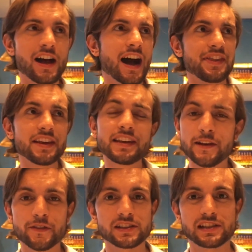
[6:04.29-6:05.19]
I think
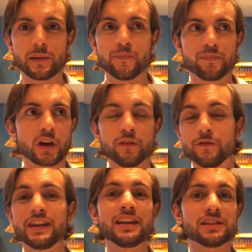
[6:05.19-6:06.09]
even some
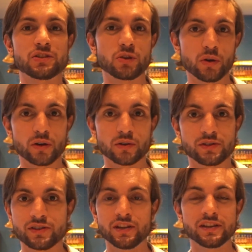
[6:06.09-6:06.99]
convenience
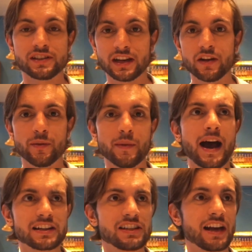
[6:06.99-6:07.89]
stores sell them.
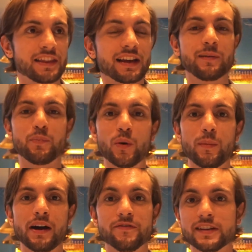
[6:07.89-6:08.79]
Actually, I think I bought
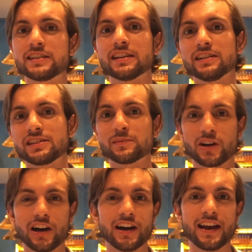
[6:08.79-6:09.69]
my Viettel SIM
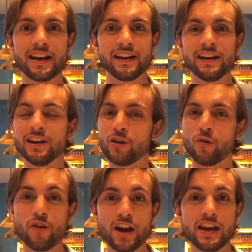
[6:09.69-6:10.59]
card at a
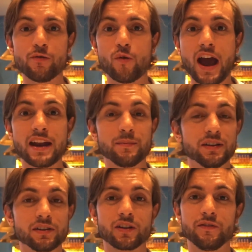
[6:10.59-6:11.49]
really random
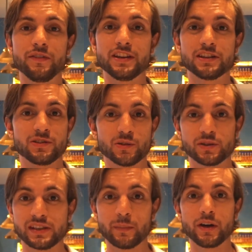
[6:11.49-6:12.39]
little convenience store
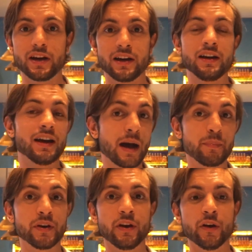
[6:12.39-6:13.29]
somewhere up
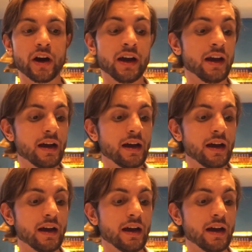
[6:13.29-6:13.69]
in Hanoi.